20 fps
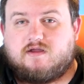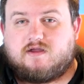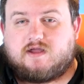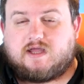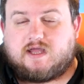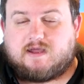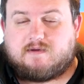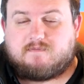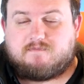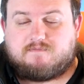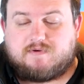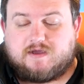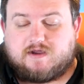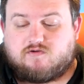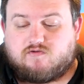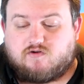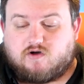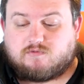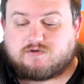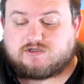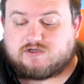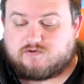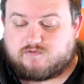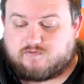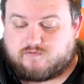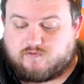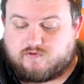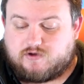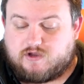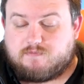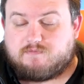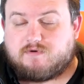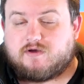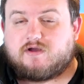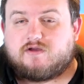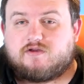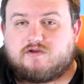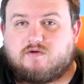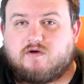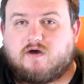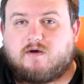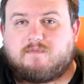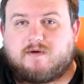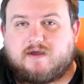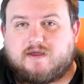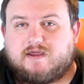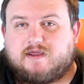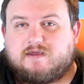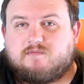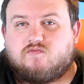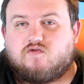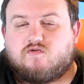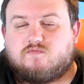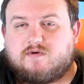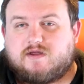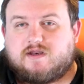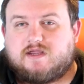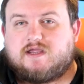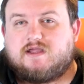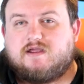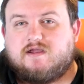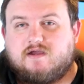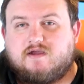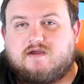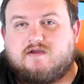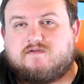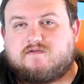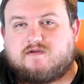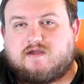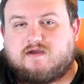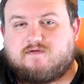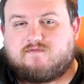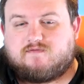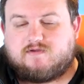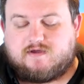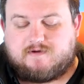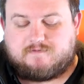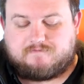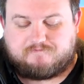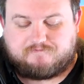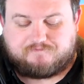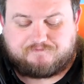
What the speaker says: better option for you, but you are paying more money to have that.